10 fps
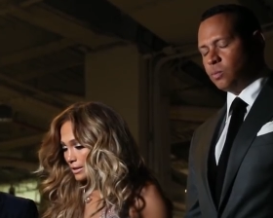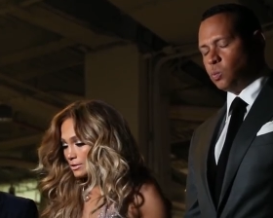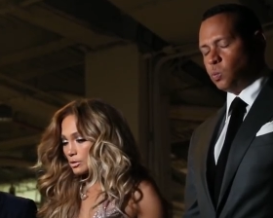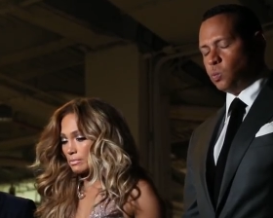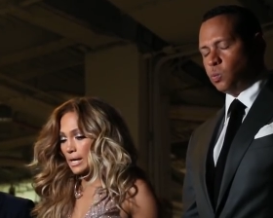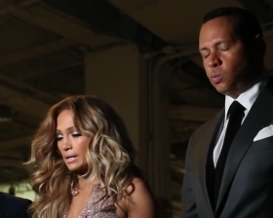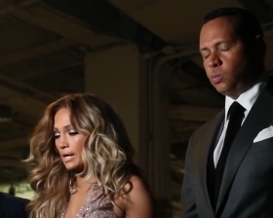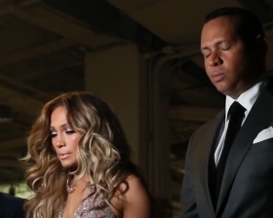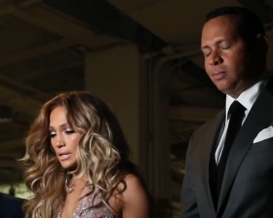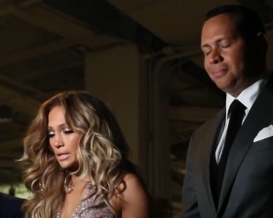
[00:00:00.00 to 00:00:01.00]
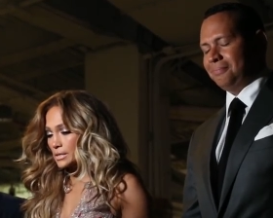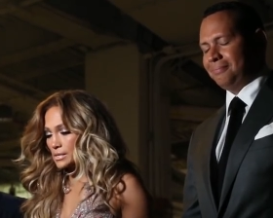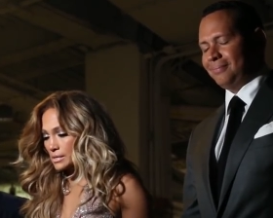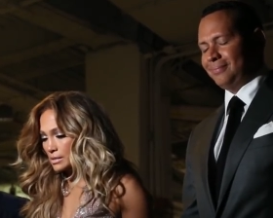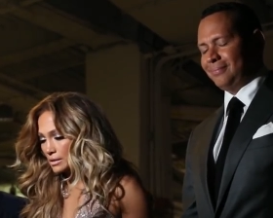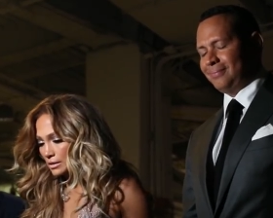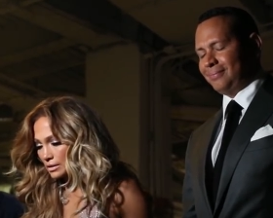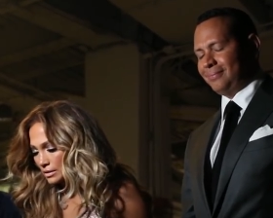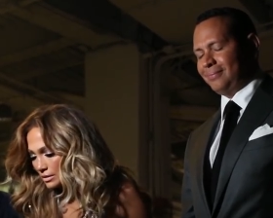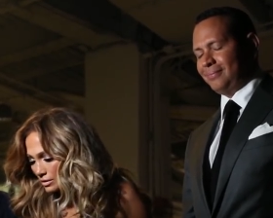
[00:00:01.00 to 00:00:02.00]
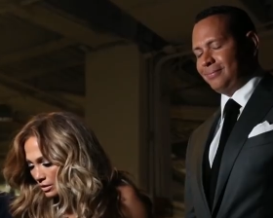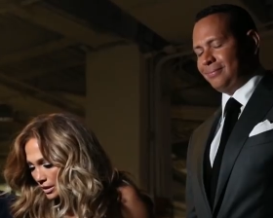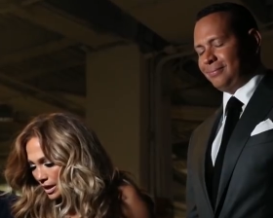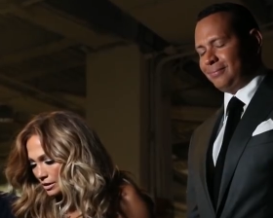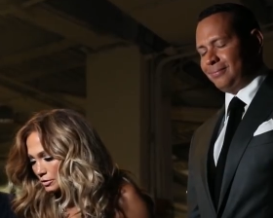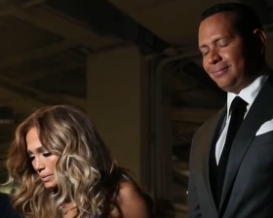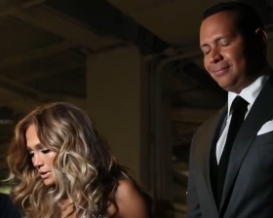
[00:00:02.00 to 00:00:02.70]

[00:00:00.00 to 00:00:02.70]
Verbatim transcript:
Speaker 1: into it right now, because Lord God, you've